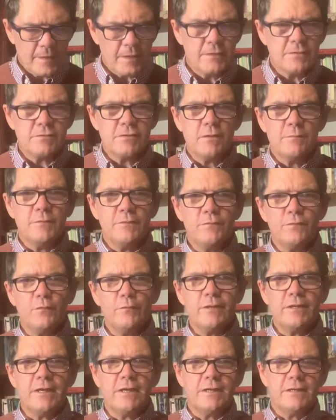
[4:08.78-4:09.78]
So before we
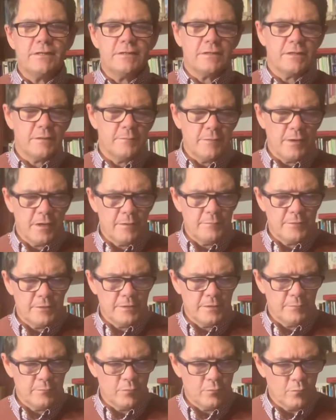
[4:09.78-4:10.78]
get into commandment
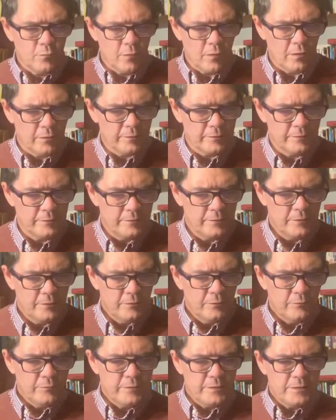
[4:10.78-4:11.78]
number one,
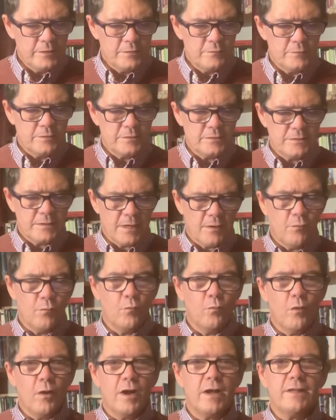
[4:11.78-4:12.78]
we need to understand
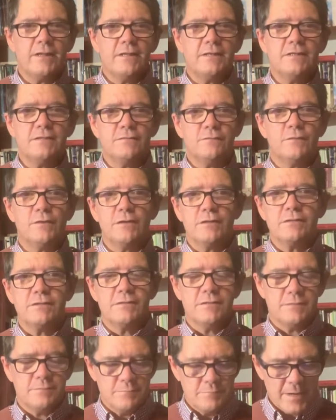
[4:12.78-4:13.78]
why these
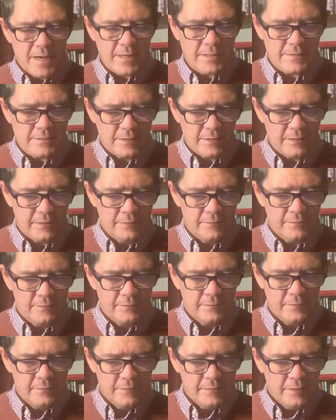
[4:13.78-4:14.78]
verses matter.
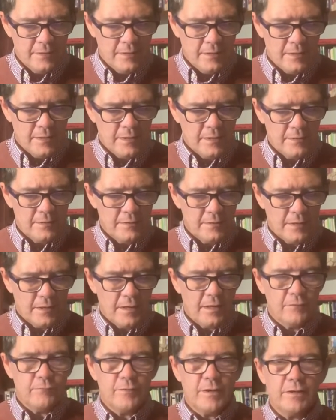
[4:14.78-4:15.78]
And I
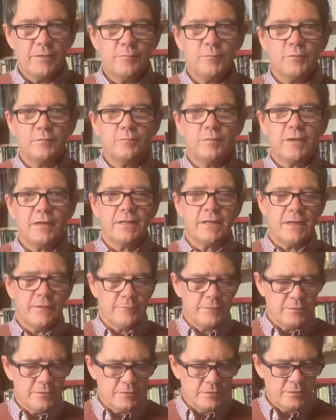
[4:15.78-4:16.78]
read a book by
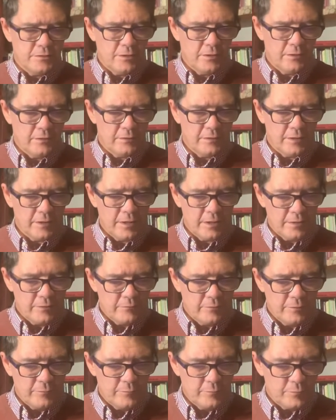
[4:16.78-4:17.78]
Kevin DeYoung, and I
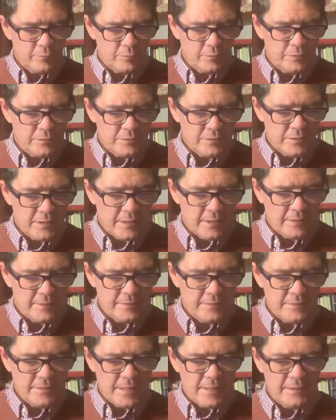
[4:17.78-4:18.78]
agree with what he said. He
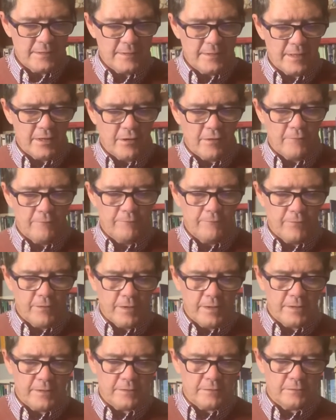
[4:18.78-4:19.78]
said that they are
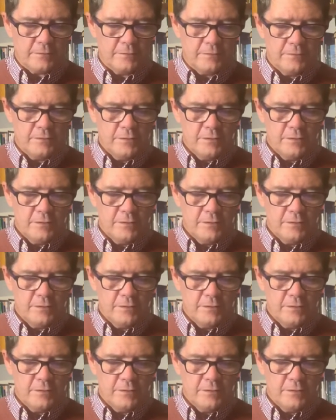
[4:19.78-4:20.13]
vital,